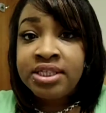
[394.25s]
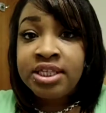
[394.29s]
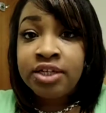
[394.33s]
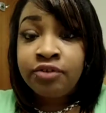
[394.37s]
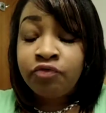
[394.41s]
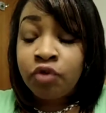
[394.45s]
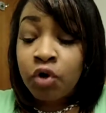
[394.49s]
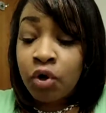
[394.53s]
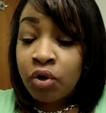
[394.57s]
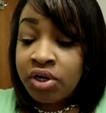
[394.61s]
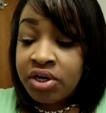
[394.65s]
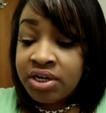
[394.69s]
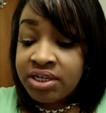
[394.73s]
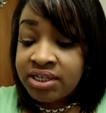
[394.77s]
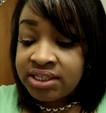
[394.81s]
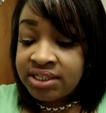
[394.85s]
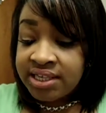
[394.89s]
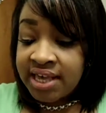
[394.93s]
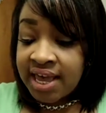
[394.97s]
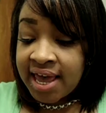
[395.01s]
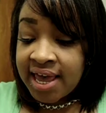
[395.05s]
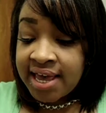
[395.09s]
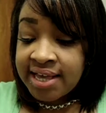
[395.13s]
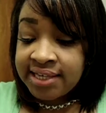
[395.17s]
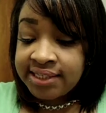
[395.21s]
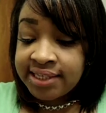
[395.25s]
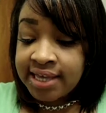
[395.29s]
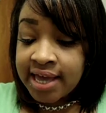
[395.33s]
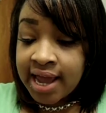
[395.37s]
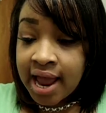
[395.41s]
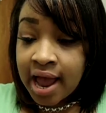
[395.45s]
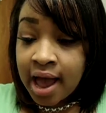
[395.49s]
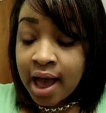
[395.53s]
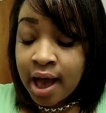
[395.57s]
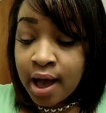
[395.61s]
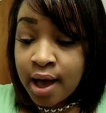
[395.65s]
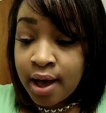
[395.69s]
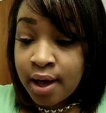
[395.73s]
roller sets.
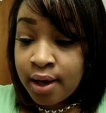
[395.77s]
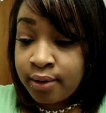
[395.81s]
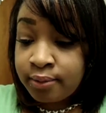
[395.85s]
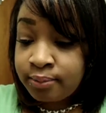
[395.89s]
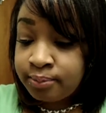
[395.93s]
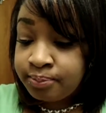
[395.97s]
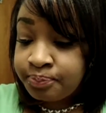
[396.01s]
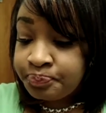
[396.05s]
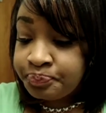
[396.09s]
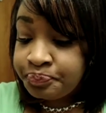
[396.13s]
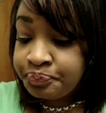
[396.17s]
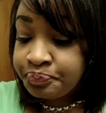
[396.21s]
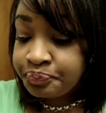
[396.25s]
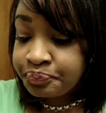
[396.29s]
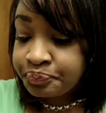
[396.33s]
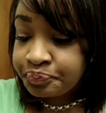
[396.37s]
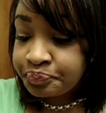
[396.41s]
Um,